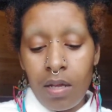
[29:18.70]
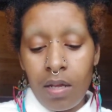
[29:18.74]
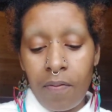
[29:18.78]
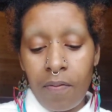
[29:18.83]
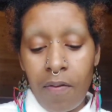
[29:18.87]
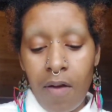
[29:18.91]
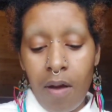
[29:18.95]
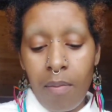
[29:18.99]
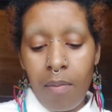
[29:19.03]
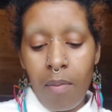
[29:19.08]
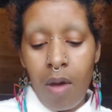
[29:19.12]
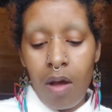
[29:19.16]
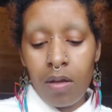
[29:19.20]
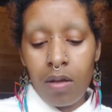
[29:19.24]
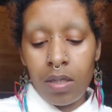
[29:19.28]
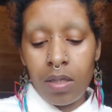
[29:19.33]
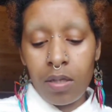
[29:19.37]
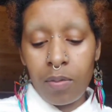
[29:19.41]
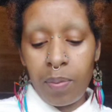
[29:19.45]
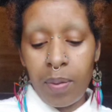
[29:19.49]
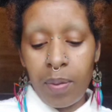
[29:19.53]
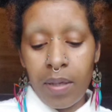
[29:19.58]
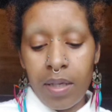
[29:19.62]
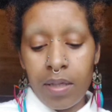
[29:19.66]
The farm
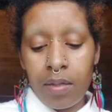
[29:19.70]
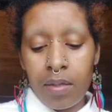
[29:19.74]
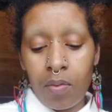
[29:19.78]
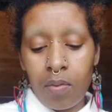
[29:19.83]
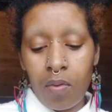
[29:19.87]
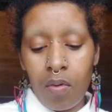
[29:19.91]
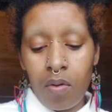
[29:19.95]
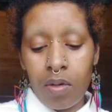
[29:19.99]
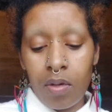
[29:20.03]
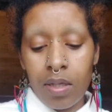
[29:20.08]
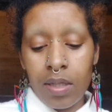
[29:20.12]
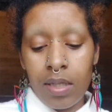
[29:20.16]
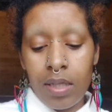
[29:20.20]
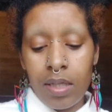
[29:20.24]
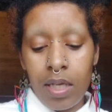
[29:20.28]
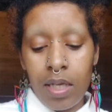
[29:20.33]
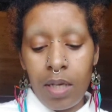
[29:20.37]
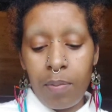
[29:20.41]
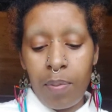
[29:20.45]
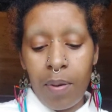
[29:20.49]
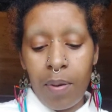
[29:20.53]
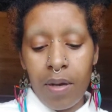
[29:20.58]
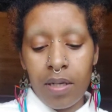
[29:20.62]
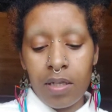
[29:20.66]
also plays a role in
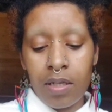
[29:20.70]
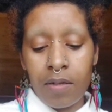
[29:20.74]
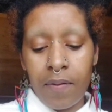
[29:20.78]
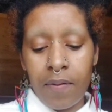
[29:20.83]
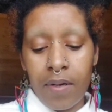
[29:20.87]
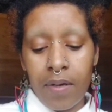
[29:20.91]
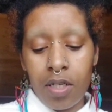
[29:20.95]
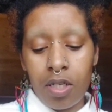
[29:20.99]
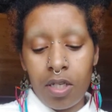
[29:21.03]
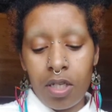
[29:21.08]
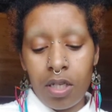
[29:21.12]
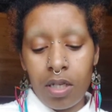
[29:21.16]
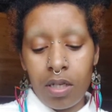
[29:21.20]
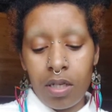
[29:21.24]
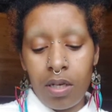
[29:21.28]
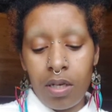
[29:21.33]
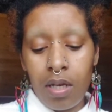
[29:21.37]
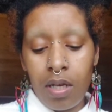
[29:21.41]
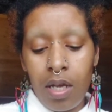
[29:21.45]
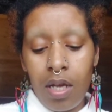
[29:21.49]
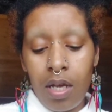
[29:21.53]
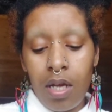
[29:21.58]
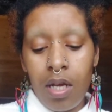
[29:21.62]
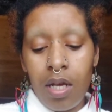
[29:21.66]
seed preservation.
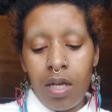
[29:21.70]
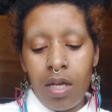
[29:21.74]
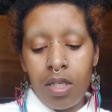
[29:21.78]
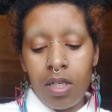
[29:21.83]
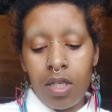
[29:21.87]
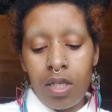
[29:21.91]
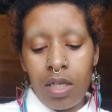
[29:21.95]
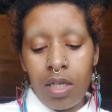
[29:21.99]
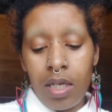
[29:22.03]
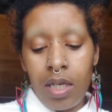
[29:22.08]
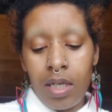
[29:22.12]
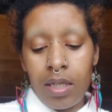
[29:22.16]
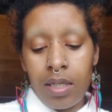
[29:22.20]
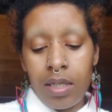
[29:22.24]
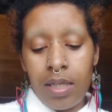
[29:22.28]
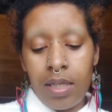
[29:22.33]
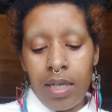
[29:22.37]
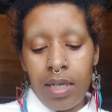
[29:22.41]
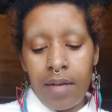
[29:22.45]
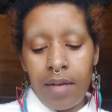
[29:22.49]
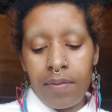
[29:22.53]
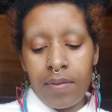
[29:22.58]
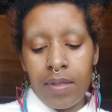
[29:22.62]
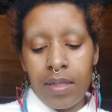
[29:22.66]
Janine
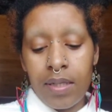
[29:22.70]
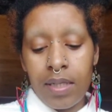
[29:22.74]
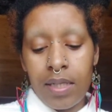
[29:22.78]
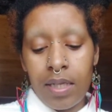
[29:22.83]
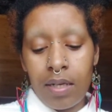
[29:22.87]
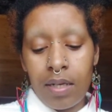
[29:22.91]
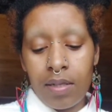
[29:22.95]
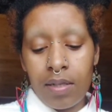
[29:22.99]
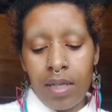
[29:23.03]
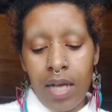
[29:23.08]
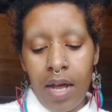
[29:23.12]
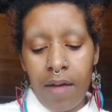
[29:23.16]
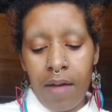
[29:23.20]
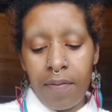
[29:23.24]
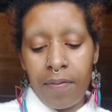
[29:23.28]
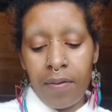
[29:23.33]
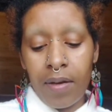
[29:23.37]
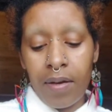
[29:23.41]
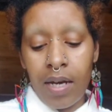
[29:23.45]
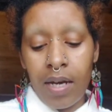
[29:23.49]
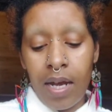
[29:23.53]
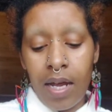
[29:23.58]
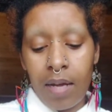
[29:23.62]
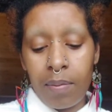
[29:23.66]
saves and sells
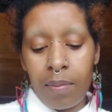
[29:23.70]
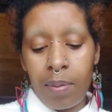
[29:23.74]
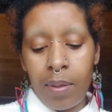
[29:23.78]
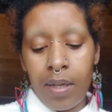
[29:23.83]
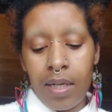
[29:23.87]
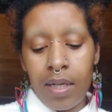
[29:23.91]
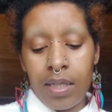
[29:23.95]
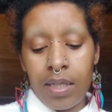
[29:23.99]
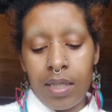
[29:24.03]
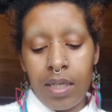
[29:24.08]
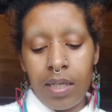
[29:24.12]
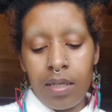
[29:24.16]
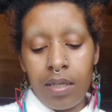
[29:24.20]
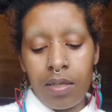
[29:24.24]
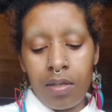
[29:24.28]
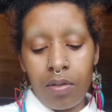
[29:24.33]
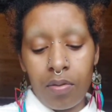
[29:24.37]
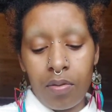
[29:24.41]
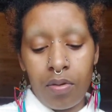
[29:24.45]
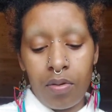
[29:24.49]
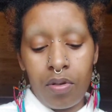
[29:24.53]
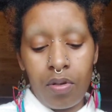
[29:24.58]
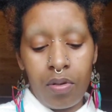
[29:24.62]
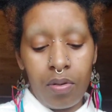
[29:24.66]
African eggplant seeds
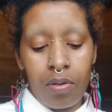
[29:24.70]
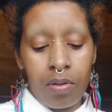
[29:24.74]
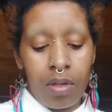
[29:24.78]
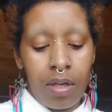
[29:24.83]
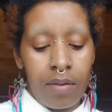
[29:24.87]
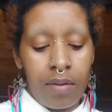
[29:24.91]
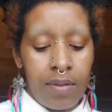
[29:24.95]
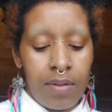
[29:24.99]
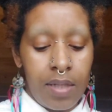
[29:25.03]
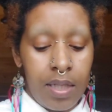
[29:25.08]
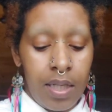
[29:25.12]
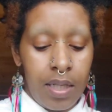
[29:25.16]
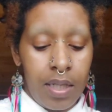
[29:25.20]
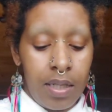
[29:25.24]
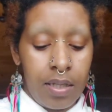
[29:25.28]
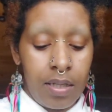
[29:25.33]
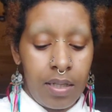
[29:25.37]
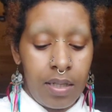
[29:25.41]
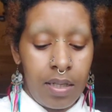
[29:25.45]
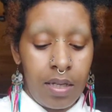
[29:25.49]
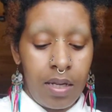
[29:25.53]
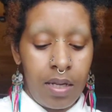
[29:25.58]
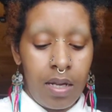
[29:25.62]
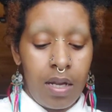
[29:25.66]
through True Love
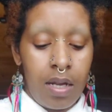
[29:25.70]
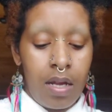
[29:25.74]
Seeds.